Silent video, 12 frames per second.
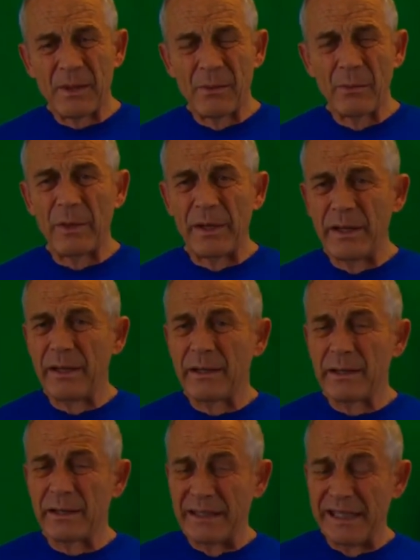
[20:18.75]
we
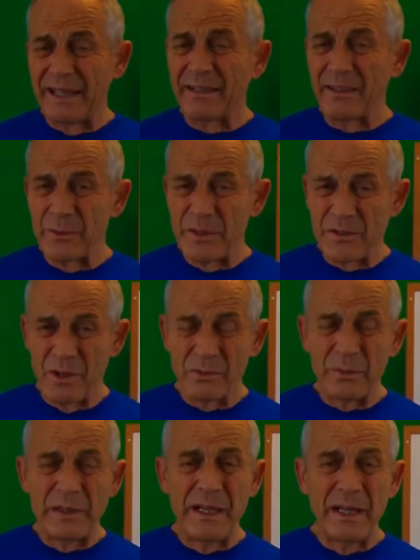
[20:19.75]
can get the
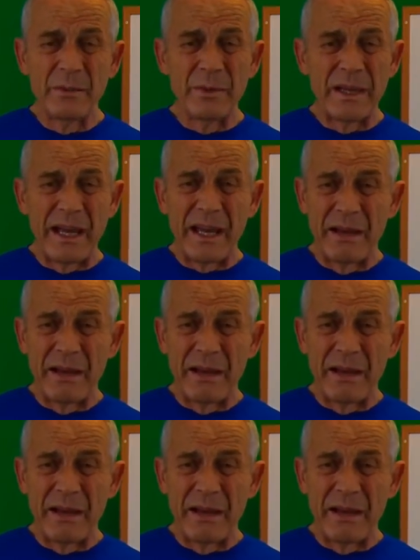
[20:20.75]
result we need without